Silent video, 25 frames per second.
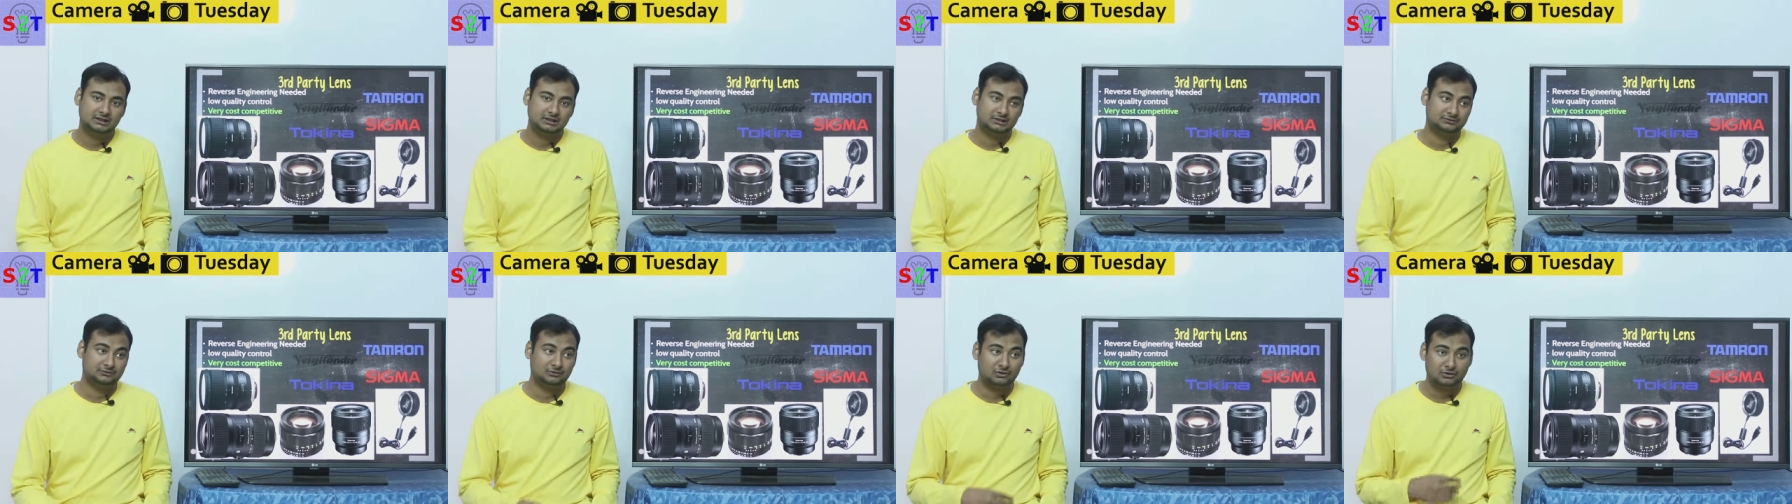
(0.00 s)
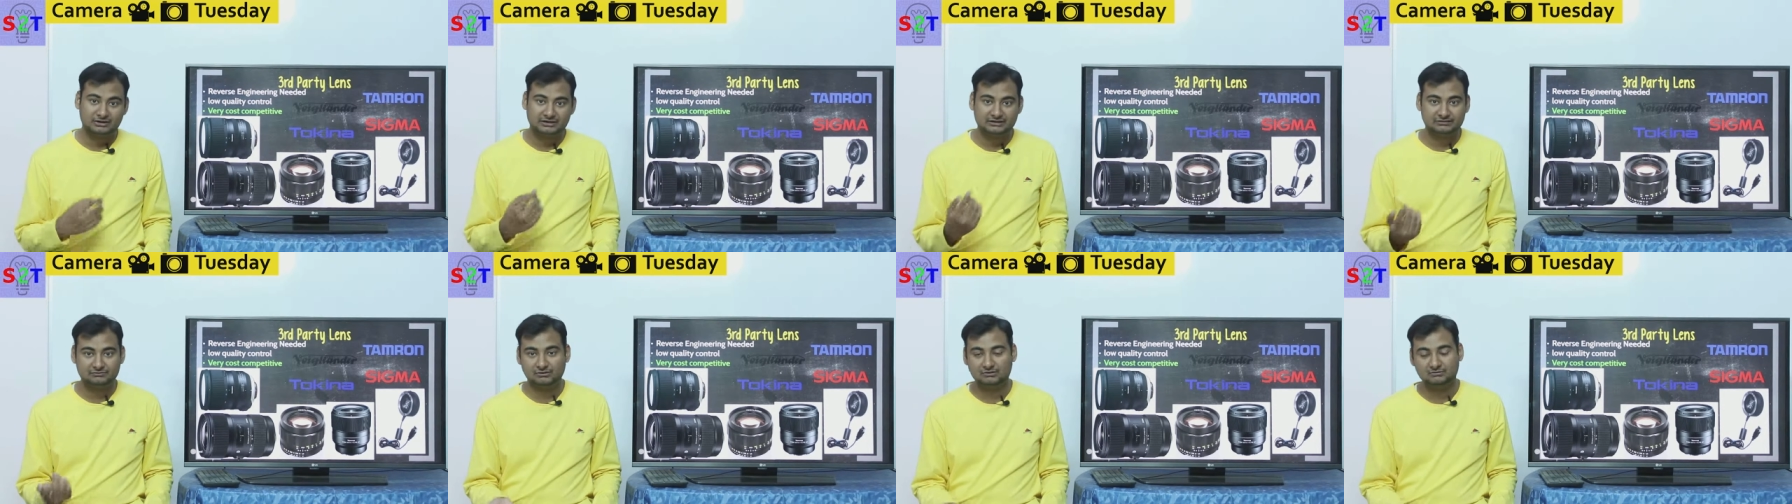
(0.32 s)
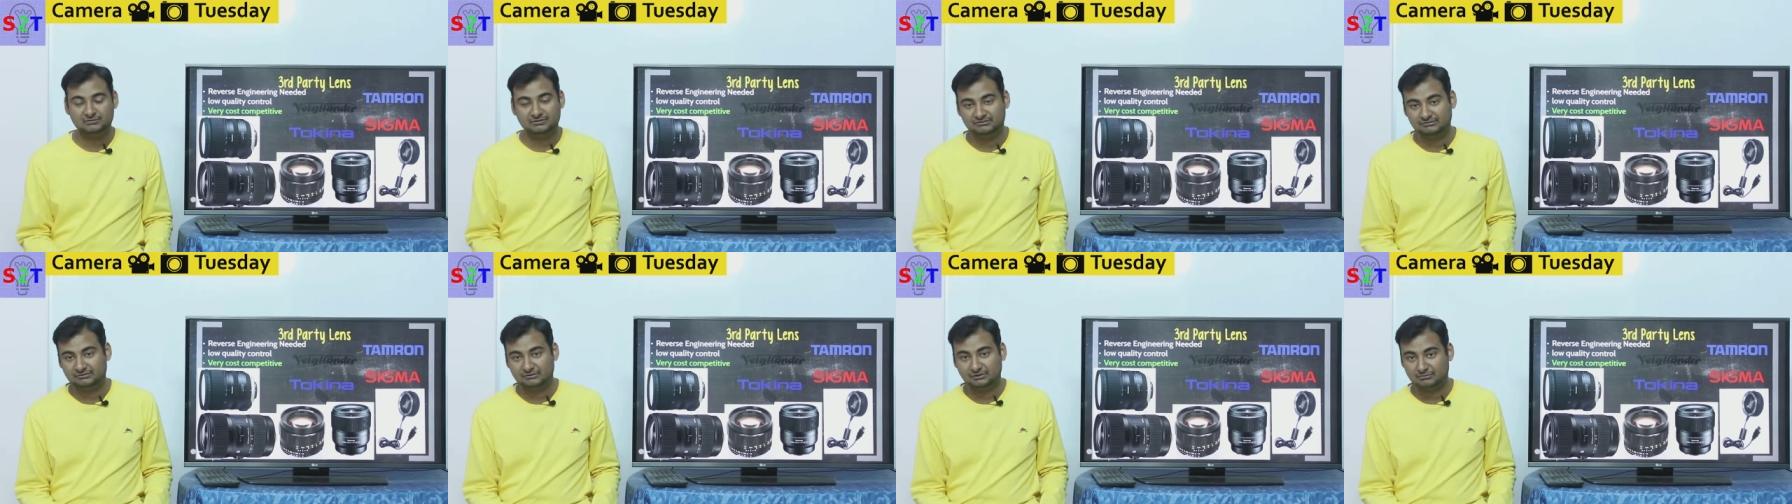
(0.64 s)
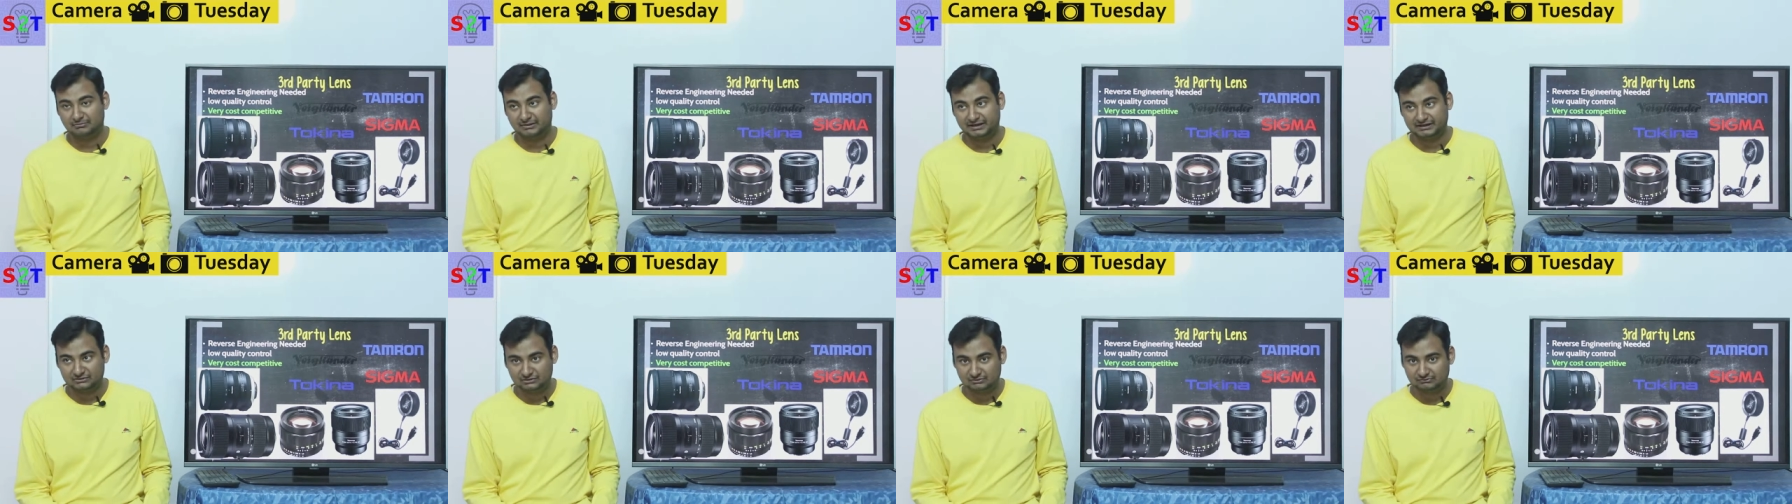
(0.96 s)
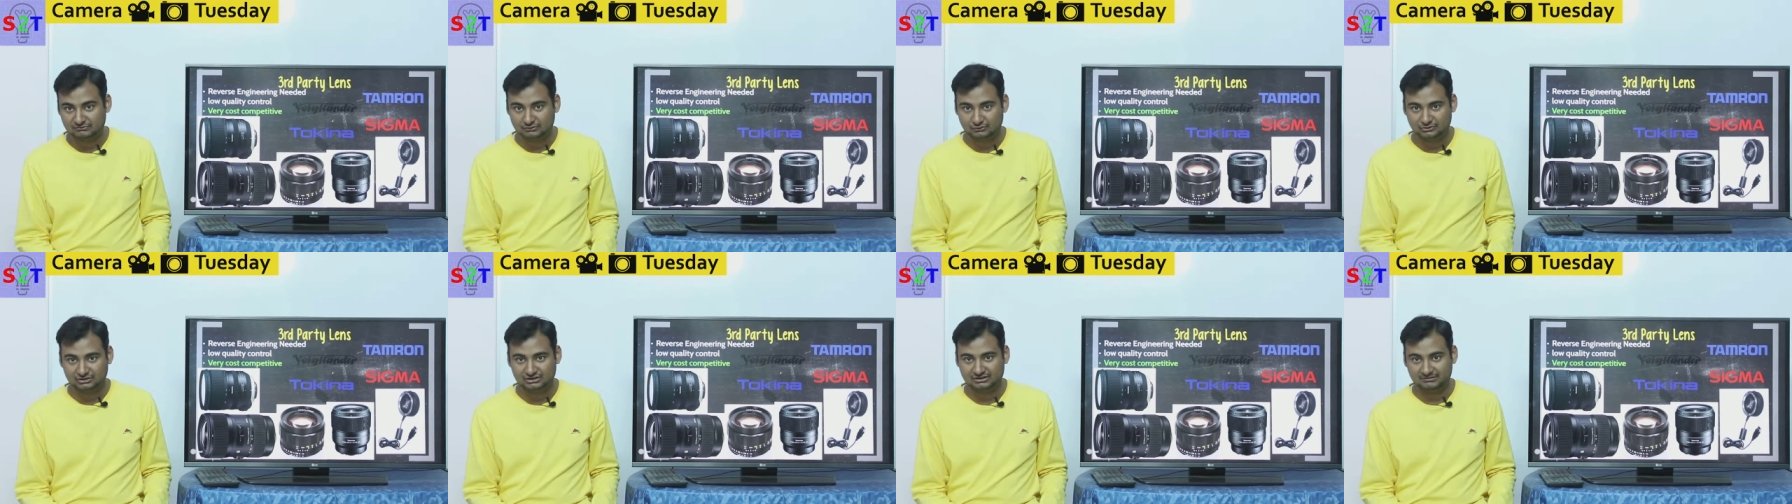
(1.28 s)
nor it will be for Micro
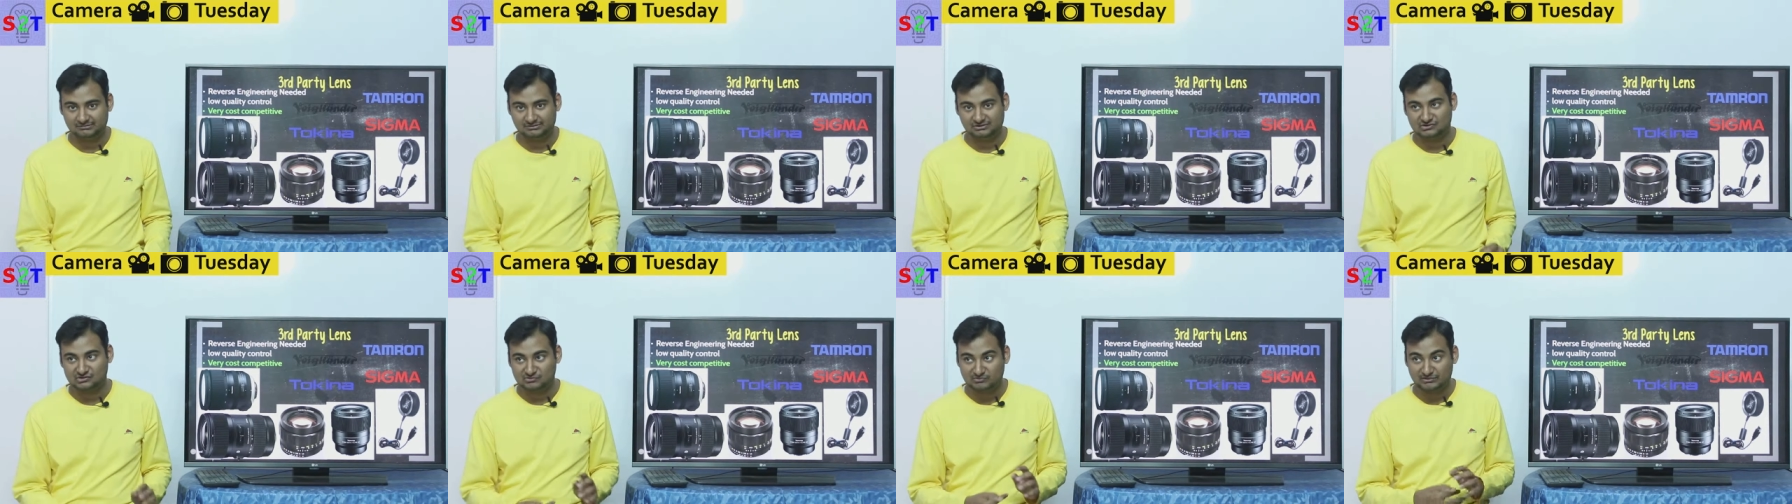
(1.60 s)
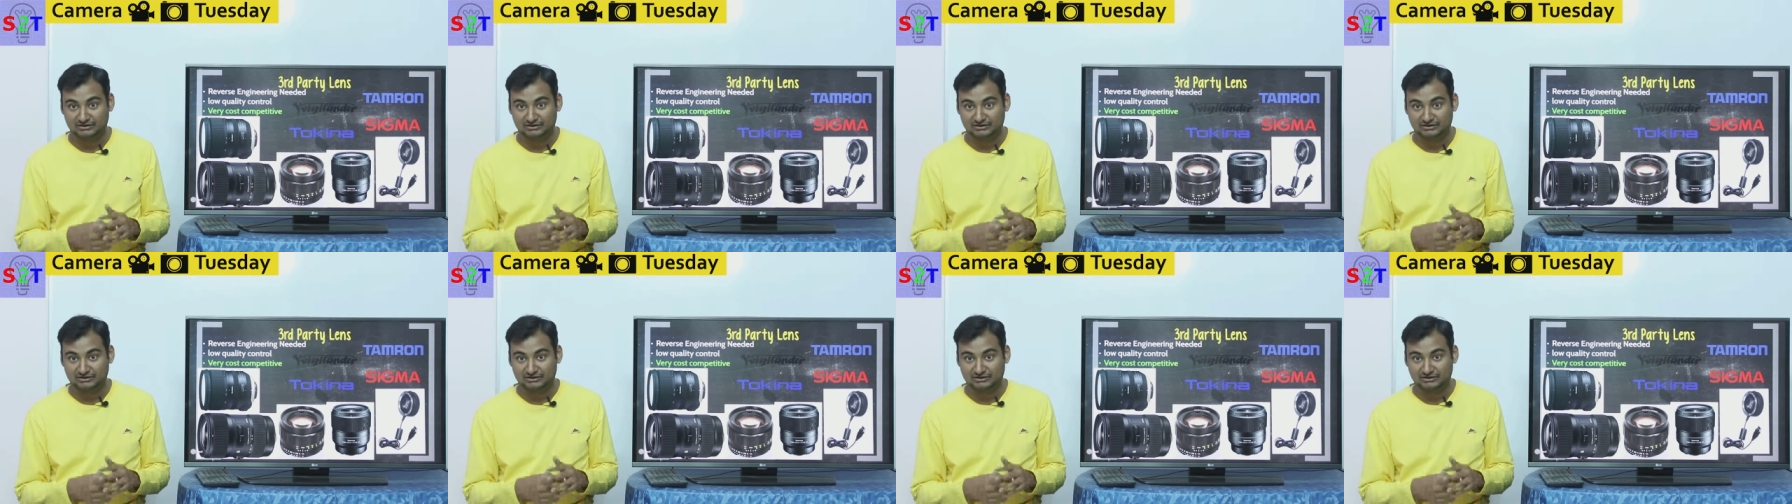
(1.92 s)
Four Third because